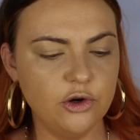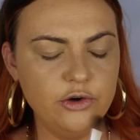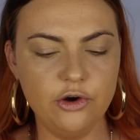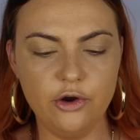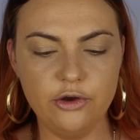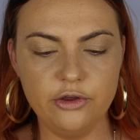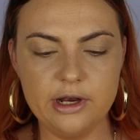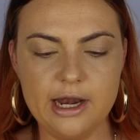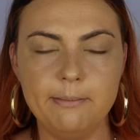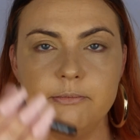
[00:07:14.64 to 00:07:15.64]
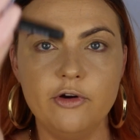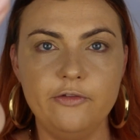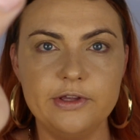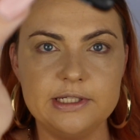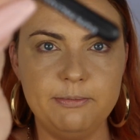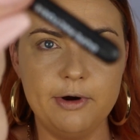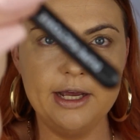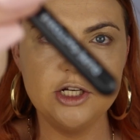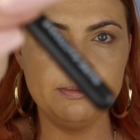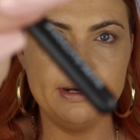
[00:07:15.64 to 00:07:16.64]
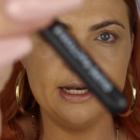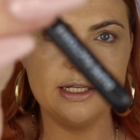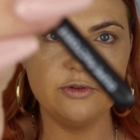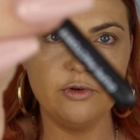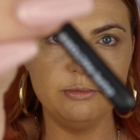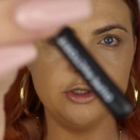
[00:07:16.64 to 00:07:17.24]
don't know the number of this brush, but it is from